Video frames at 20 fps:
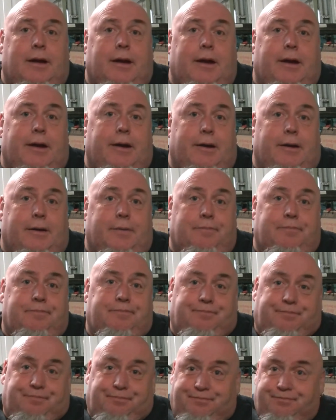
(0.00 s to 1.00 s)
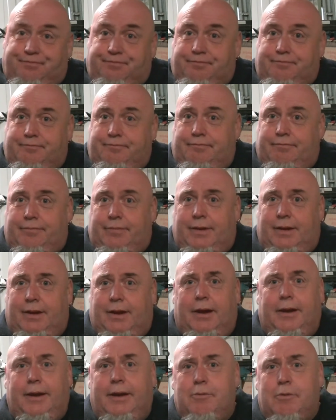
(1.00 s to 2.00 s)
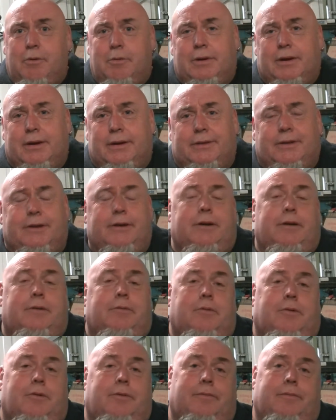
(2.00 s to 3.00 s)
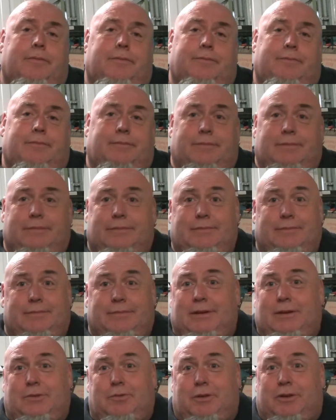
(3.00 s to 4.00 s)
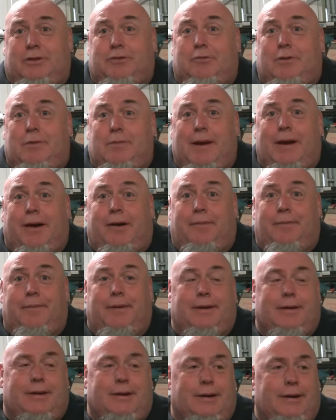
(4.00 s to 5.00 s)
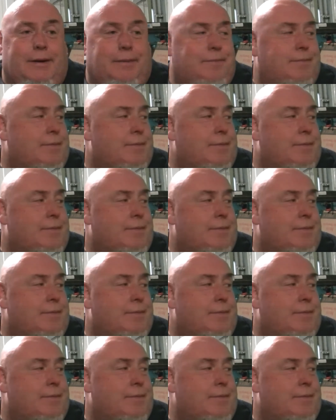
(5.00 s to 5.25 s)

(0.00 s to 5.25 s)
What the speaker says: And then what we're going to do, what it's all about, okay?